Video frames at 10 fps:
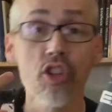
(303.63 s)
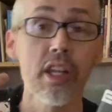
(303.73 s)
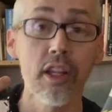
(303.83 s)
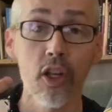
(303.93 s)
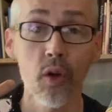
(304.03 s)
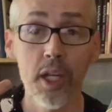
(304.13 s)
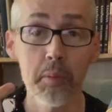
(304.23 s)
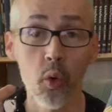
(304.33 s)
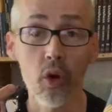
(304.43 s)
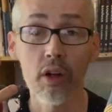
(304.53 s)
in there
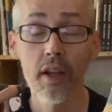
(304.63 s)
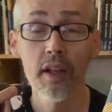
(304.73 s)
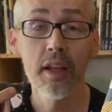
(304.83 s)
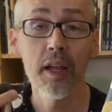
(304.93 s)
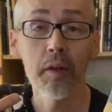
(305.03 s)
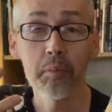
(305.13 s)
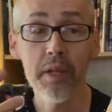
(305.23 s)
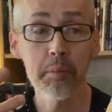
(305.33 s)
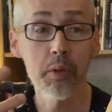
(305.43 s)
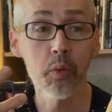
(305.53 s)
anymore, and
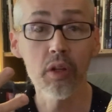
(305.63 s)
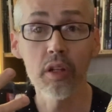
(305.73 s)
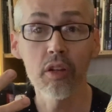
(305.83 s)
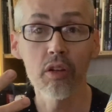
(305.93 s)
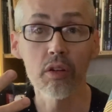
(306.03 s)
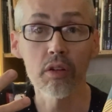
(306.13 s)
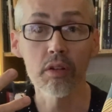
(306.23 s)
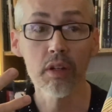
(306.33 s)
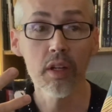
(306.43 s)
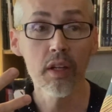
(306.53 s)
people will either
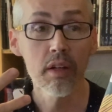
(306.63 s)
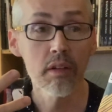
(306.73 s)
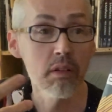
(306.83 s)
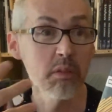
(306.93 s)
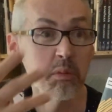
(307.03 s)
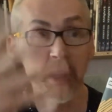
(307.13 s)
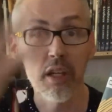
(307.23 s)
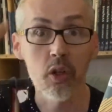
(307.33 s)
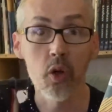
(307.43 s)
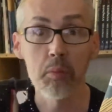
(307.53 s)
let it
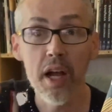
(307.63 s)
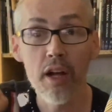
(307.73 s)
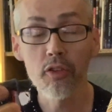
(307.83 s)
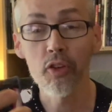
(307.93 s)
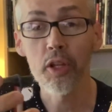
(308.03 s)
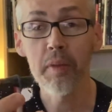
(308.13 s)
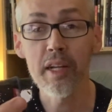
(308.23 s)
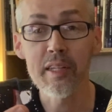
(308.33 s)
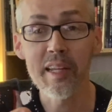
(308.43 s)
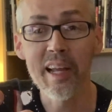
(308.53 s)
go about, or they
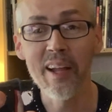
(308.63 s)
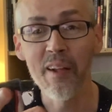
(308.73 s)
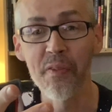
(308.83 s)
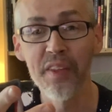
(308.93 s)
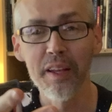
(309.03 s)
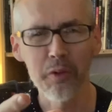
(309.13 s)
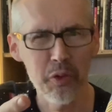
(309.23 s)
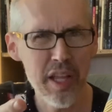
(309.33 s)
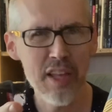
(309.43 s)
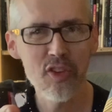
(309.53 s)
might
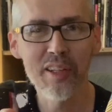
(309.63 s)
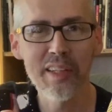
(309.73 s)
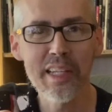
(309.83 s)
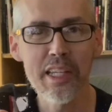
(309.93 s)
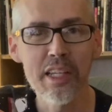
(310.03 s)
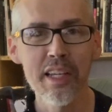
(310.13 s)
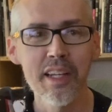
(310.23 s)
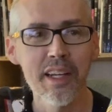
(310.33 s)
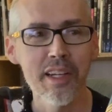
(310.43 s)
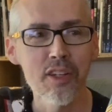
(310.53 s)
grotesquely
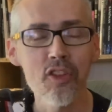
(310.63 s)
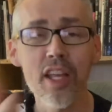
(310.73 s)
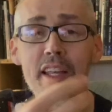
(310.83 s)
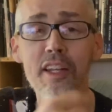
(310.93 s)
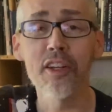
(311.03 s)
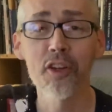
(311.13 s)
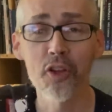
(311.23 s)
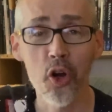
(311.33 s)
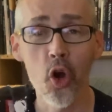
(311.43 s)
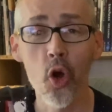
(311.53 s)
take it into their
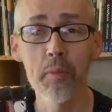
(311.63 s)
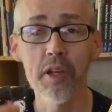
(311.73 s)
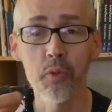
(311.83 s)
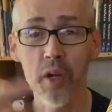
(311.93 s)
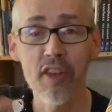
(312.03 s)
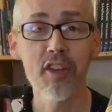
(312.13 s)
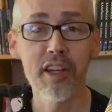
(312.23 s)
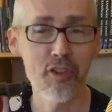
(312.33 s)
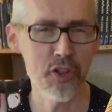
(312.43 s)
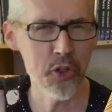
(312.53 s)
home and raise it
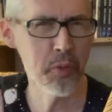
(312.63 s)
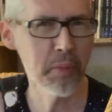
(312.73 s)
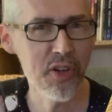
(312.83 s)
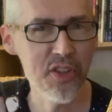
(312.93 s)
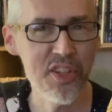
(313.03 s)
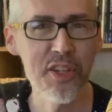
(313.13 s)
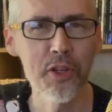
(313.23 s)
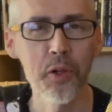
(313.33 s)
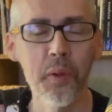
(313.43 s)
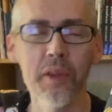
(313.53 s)
as a new person to
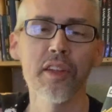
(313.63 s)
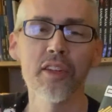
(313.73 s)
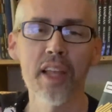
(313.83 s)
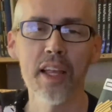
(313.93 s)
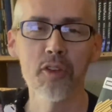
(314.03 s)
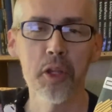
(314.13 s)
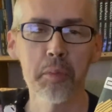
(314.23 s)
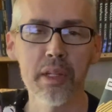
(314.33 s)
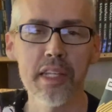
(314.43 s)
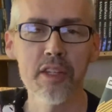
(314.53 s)
do with as they
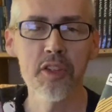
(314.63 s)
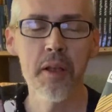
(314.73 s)
please.